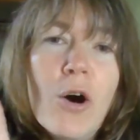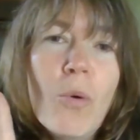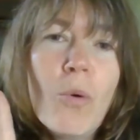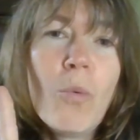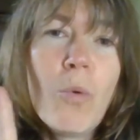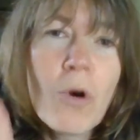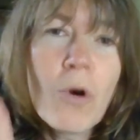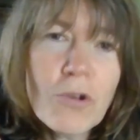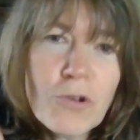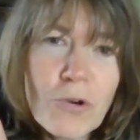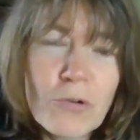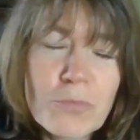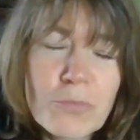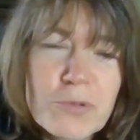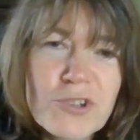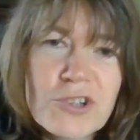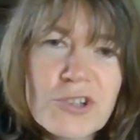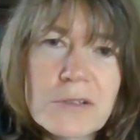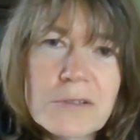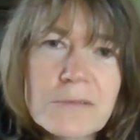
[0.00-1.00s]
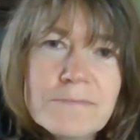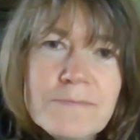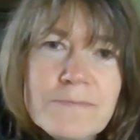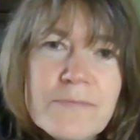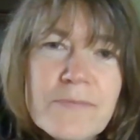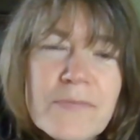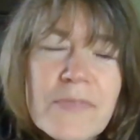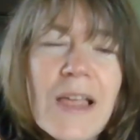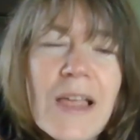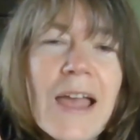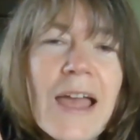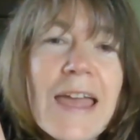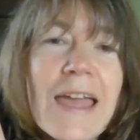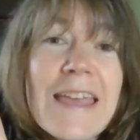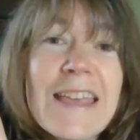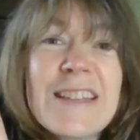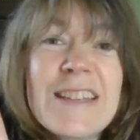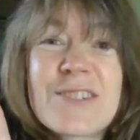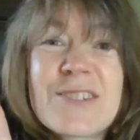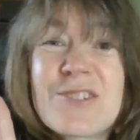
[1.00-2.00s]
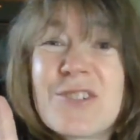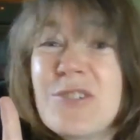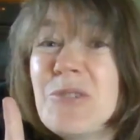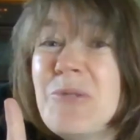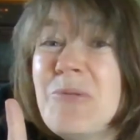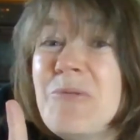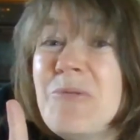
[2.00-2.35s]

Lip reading: one option is to do